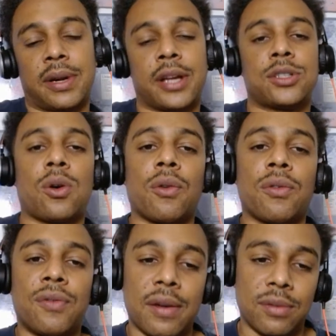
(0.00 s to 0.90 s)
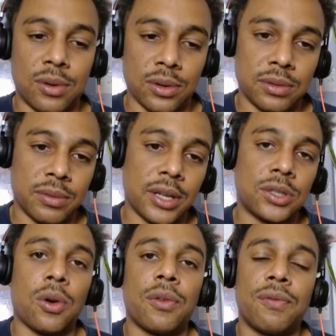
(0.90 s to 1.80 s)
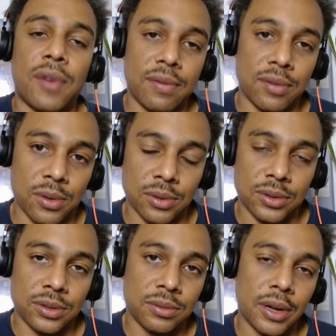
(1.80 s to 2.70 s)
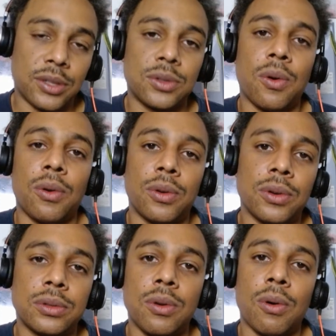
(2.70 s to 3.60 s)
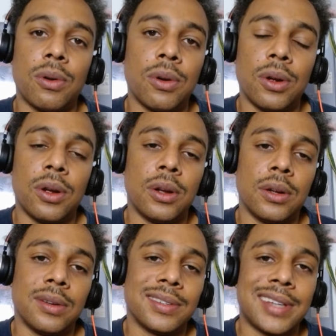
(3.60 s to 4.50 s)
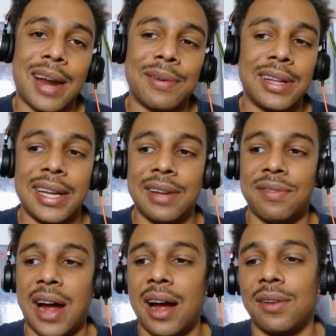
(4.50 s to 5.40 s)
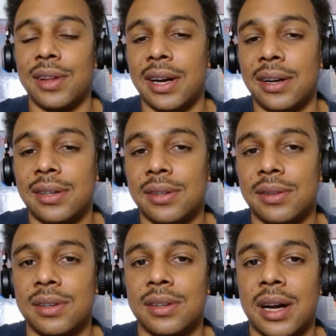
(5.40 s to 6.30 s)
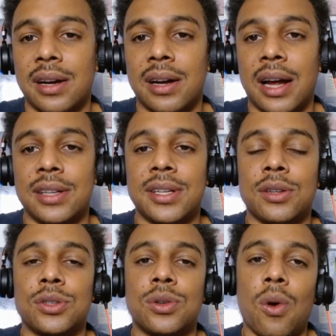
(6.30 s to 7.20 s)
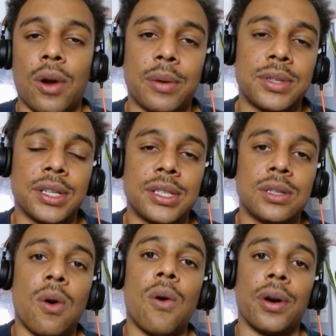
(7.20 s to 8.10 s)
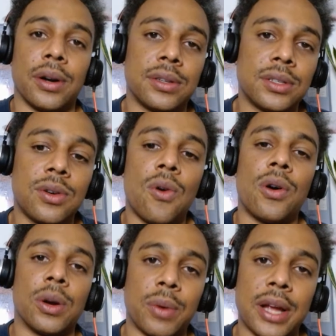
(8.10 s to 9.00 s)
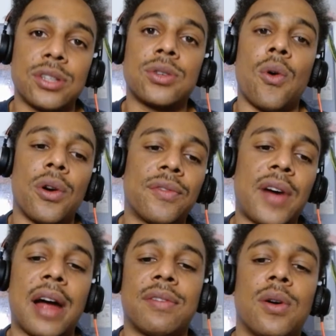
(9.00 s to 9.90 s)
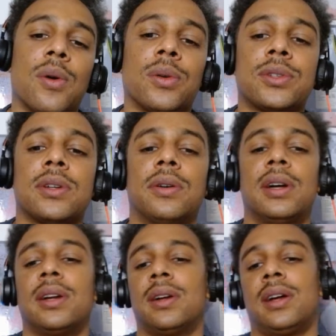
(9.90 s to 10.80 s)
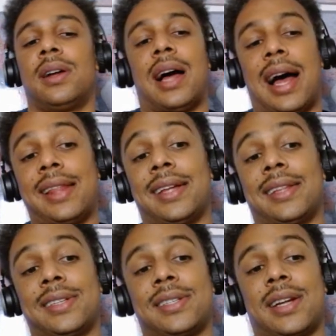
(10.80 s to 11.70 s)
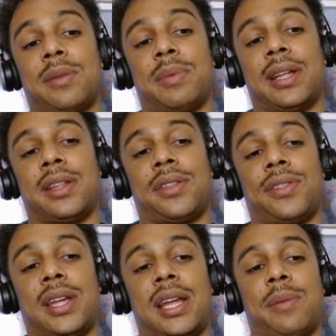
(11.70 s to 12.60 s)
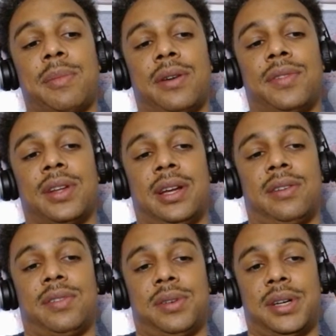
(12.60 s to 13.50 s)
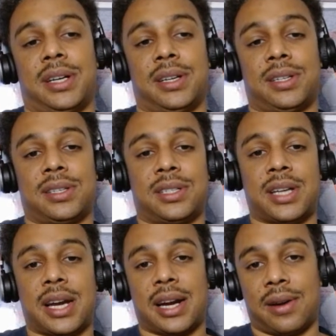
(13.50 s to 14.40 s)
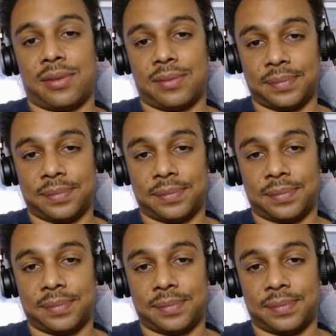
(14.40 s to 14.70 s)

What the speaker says: When I scored 5 goals. When I scored 5 goals. When I scored. It's not really any vowel there. Instead of scored, I would say scored. Scored when I scored 5 goals. So I think this is going to be the theme of the interview here. Let's check it out.